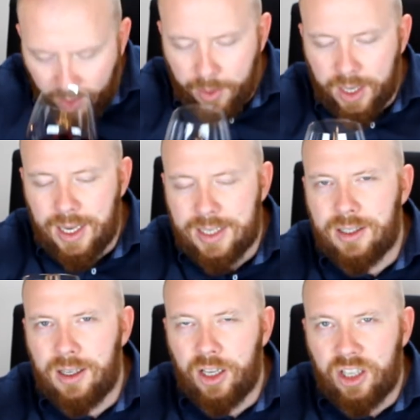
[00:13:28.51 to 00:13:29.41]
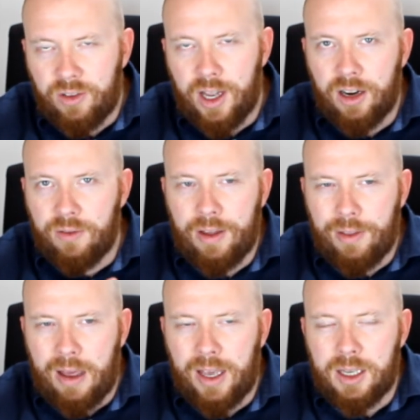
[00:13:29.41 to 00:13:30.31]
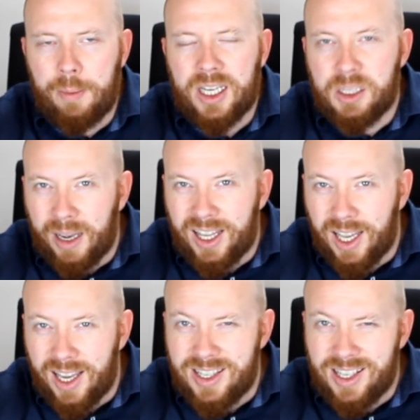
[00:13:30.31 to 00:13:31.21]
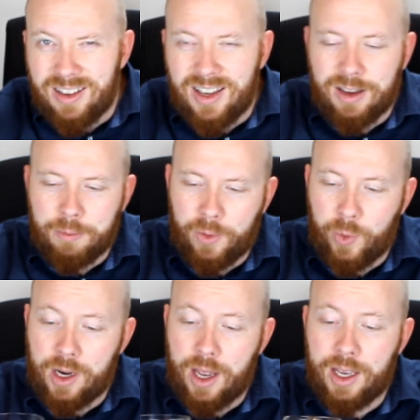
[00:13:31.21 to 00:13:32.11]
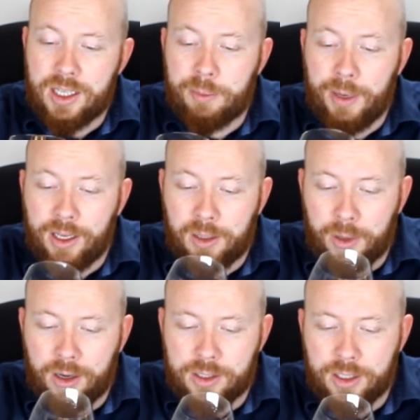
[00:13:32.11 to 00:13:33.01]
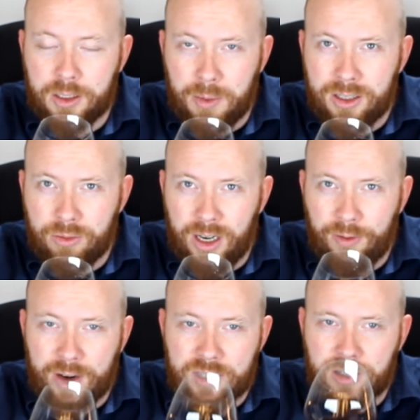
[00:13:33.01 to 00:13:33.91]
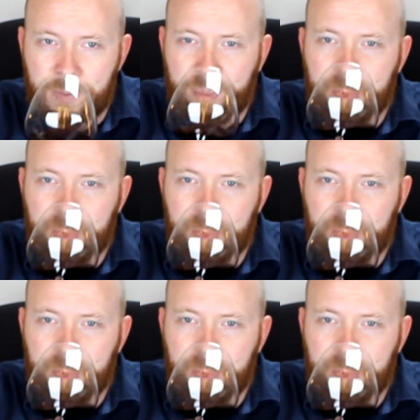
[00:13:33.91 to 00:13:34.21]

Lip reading: But it has a lot of kind of I'm expecting acidity when I smell it, because it smells really fresh.